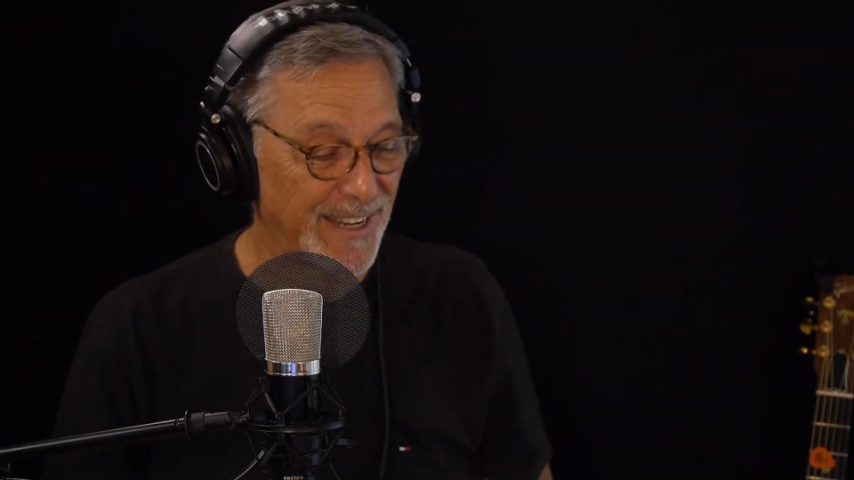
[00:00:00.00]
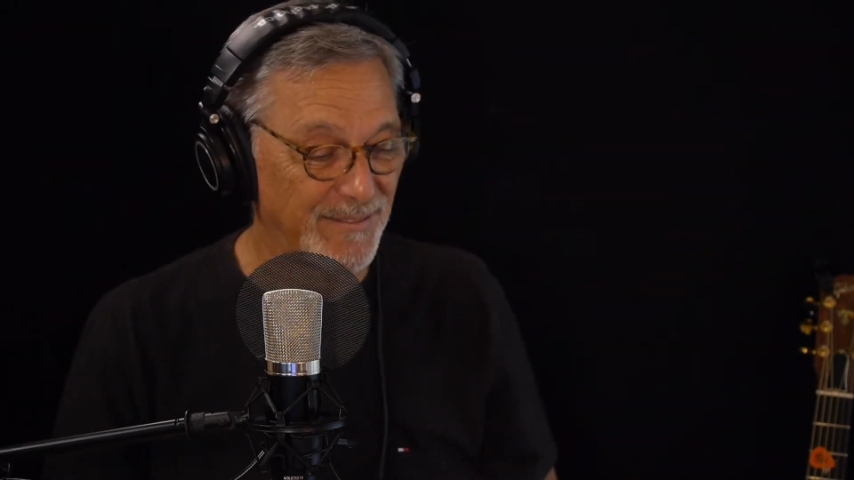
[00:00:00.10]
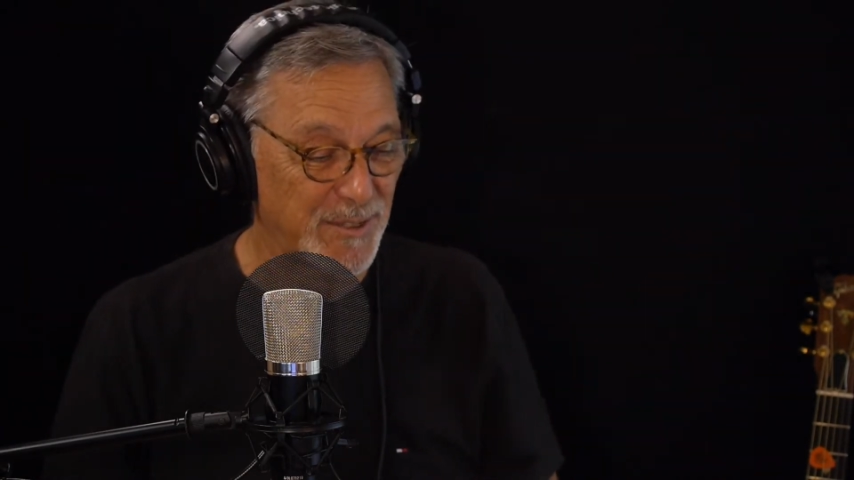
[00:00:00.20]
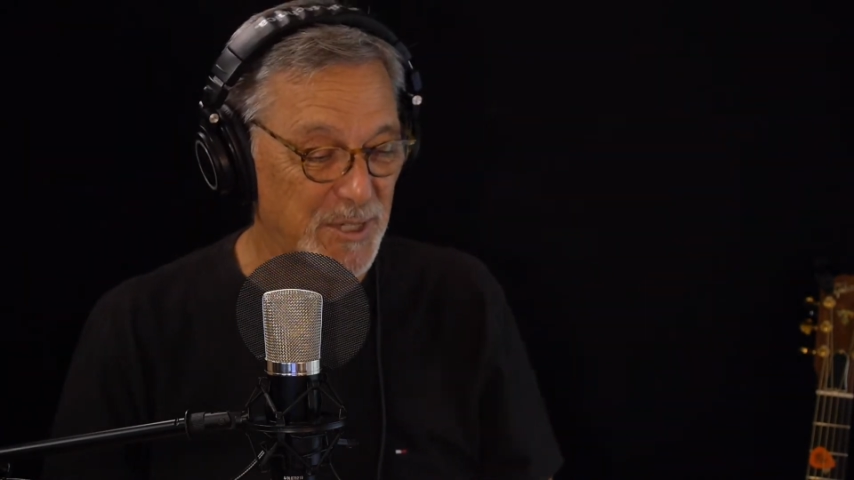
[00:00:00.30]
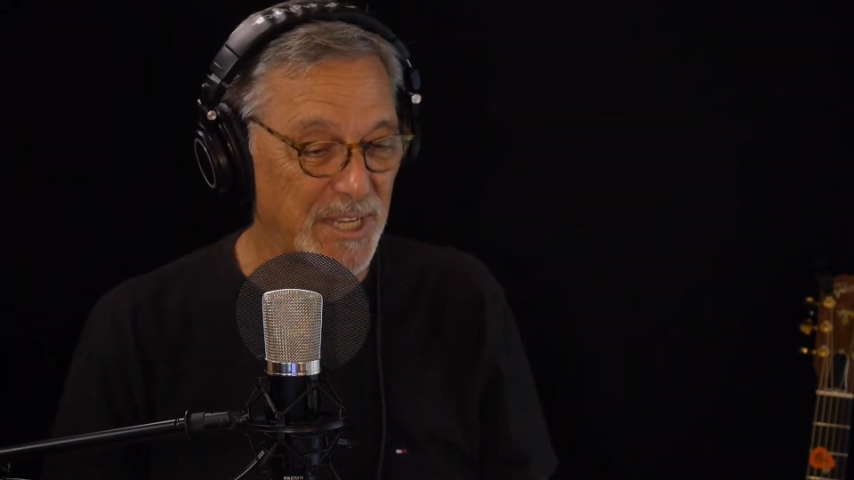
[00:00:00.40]

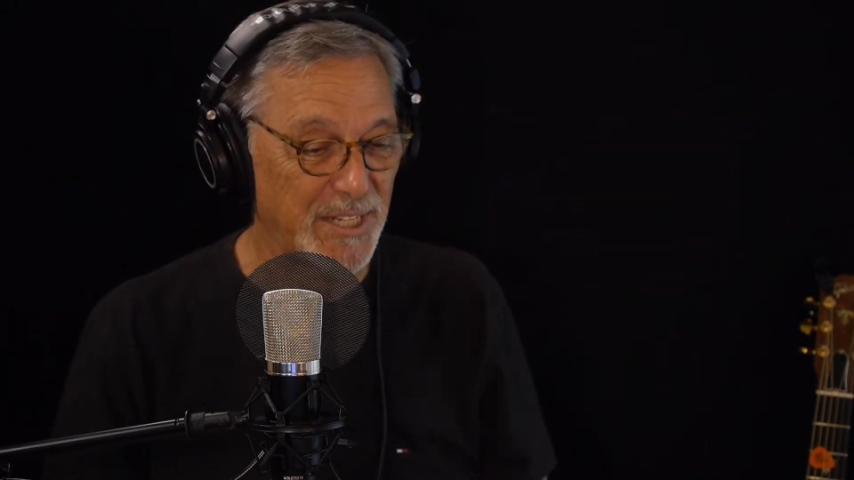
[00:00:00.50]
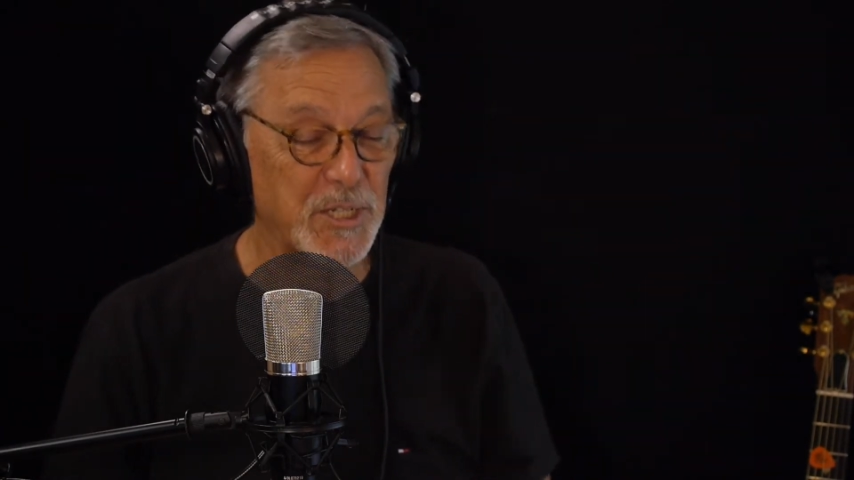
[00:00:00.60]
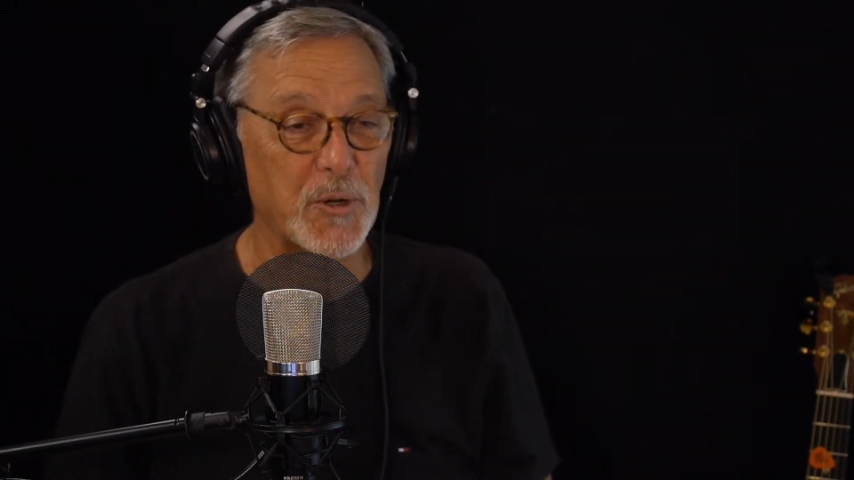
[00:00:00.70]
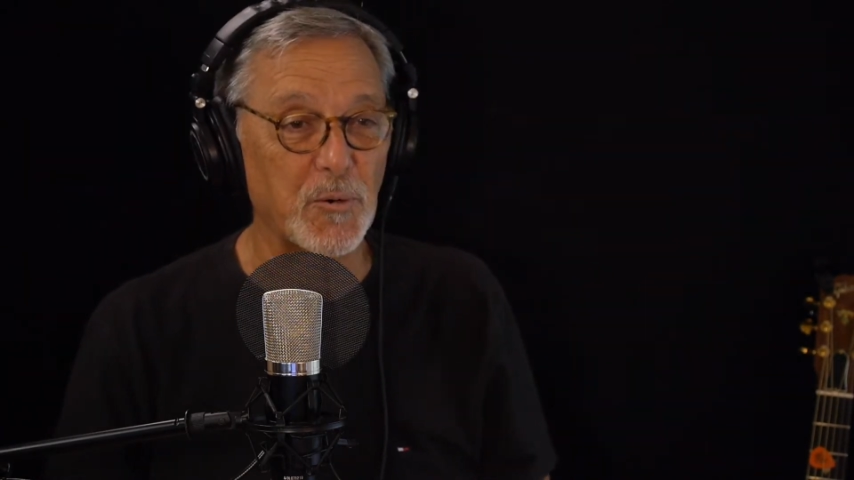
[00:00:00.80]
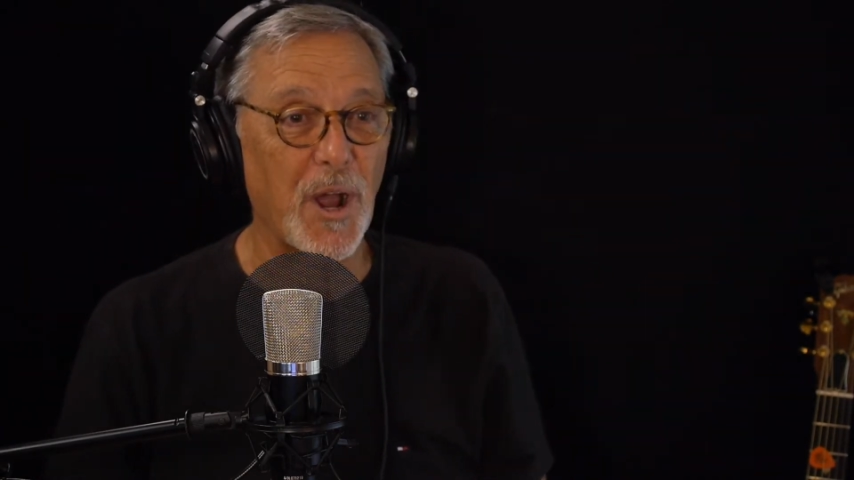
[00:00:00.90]
I'd seen a
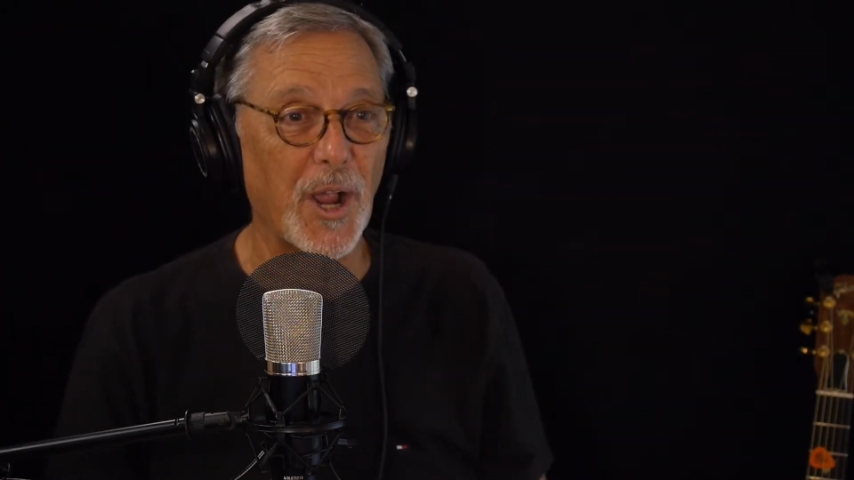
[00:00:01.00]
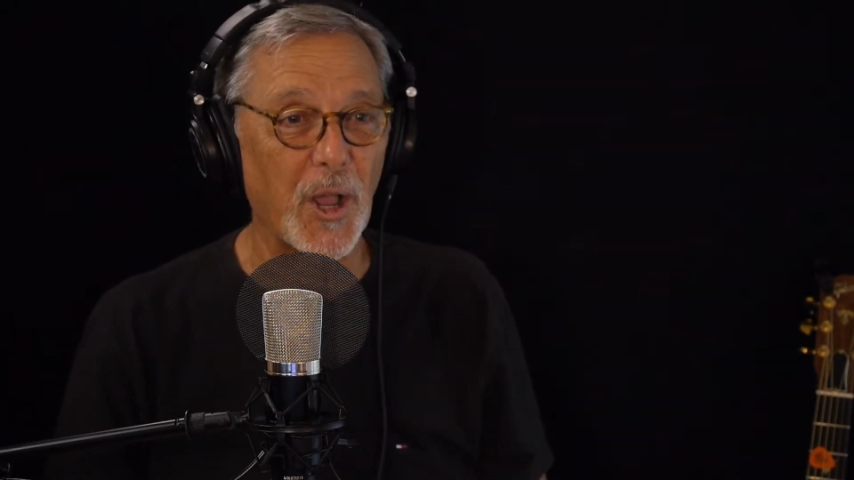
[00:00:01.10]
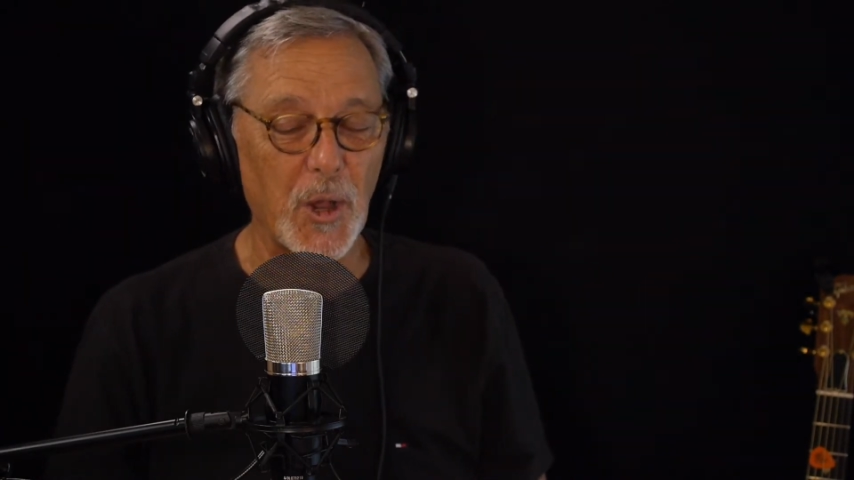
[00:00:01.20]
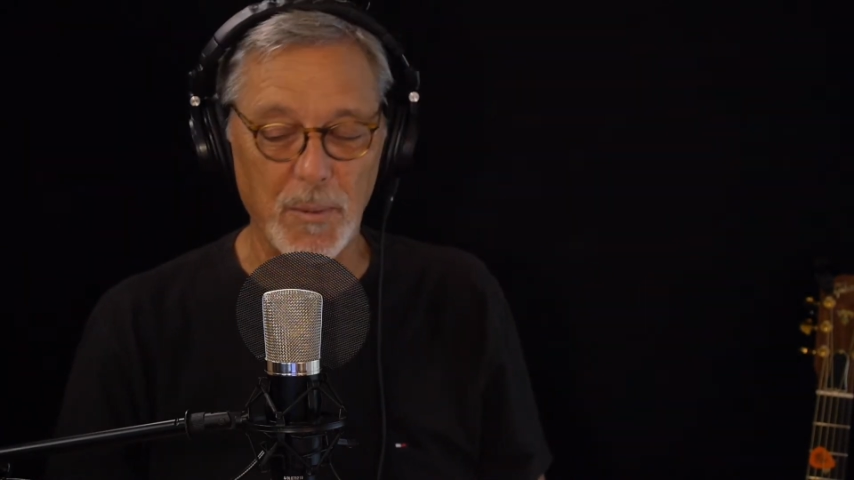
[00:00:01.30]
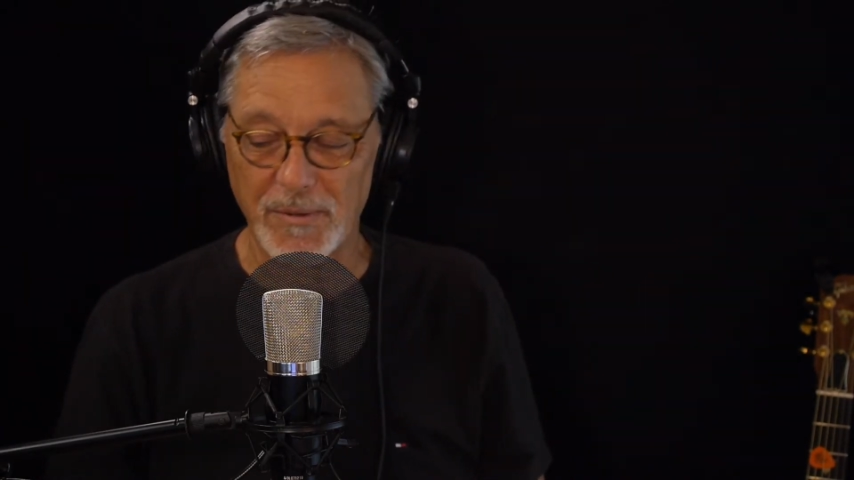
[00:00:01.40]

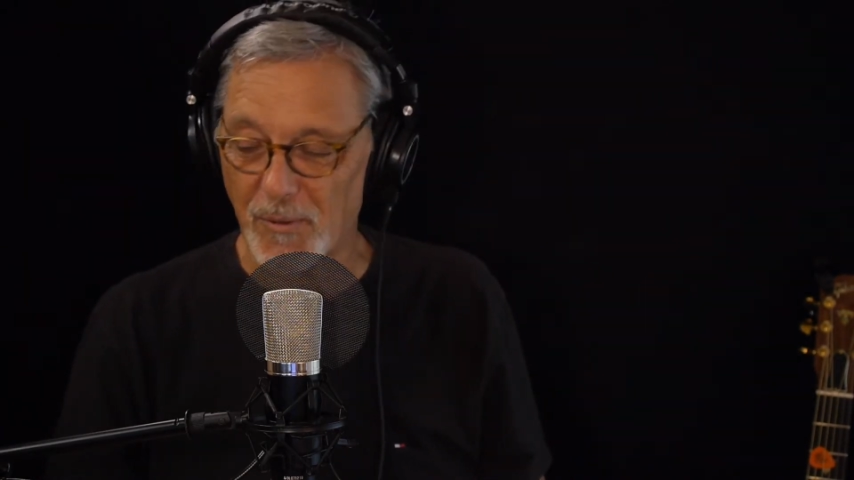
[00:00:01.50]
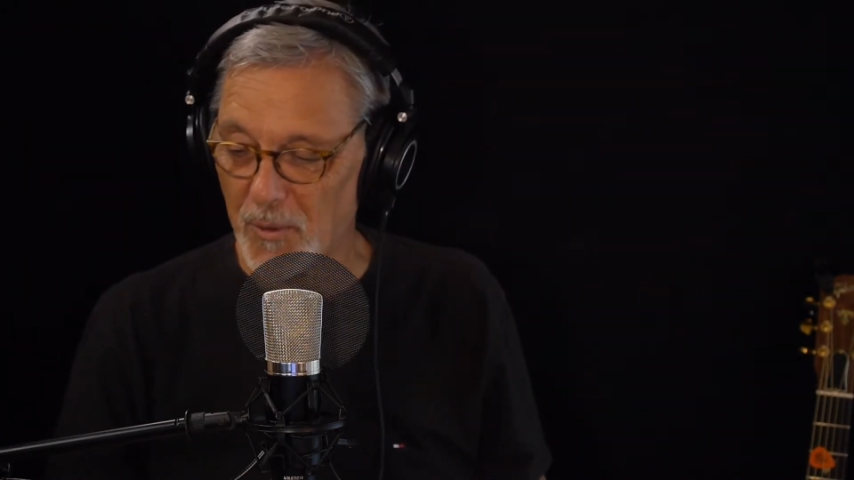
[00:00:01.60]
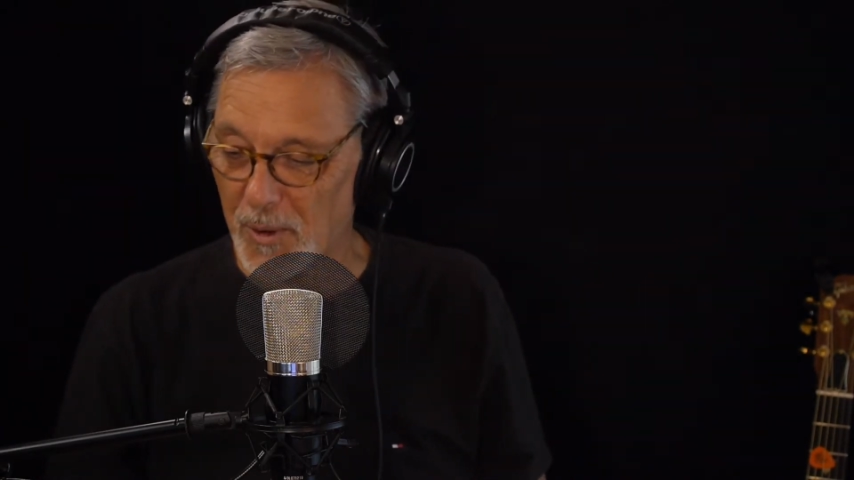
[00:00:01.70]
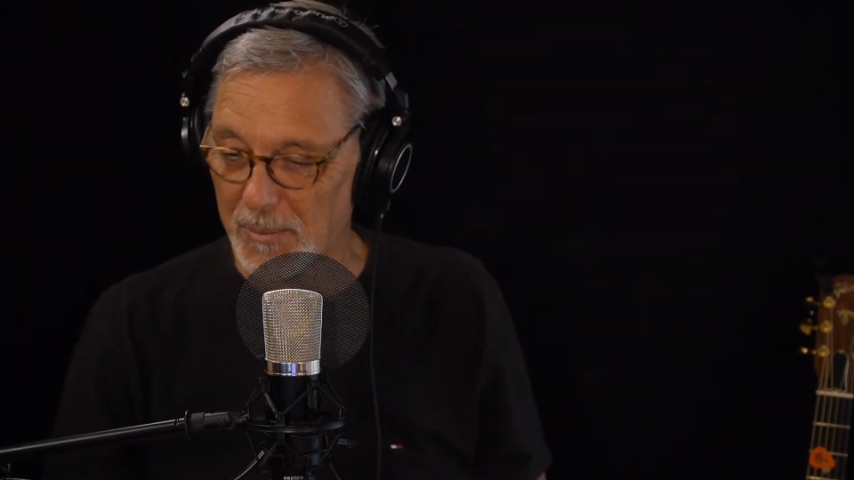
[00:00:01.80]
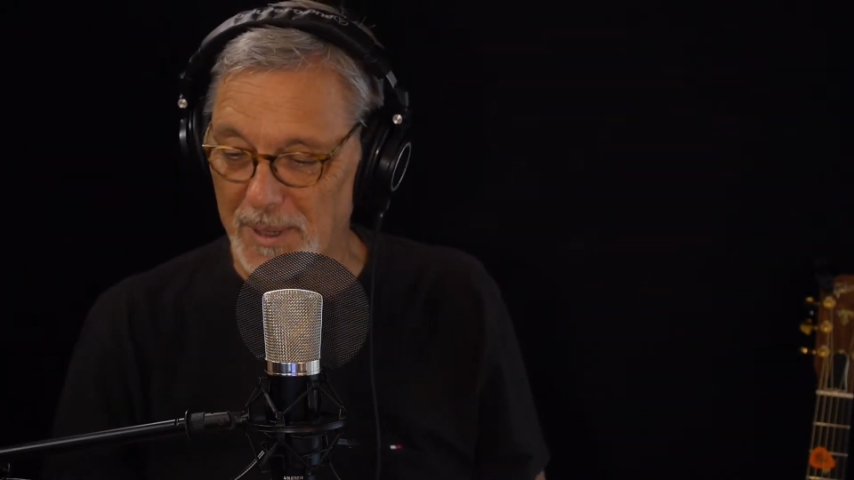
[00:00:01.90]
charango
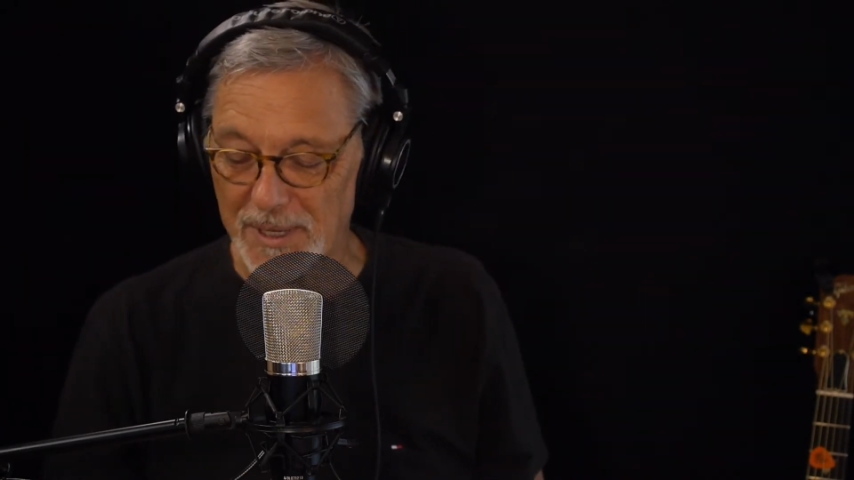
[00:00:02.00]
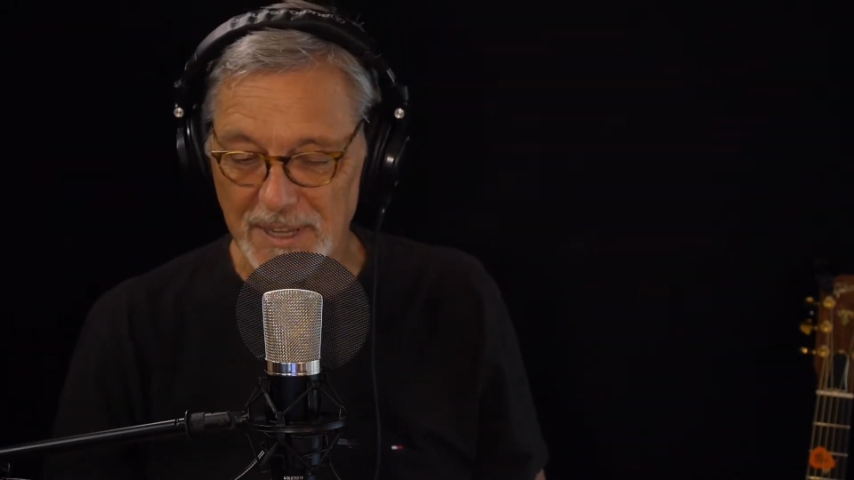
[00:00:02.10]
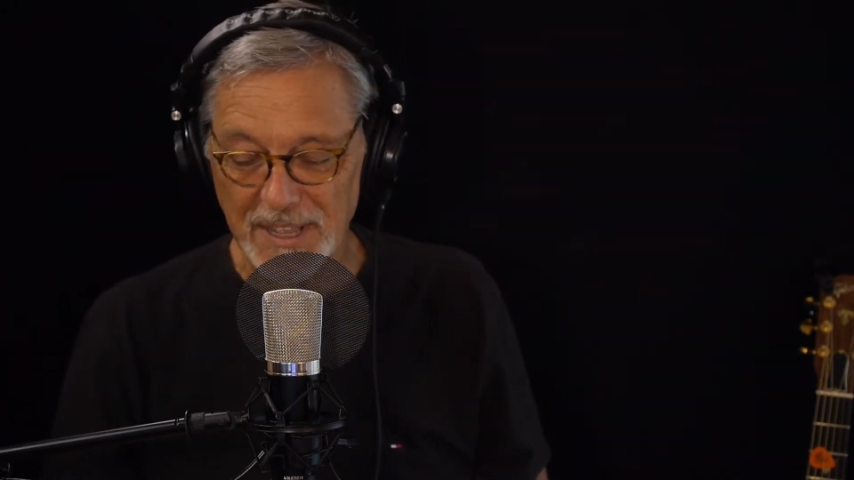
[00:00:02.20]
before, but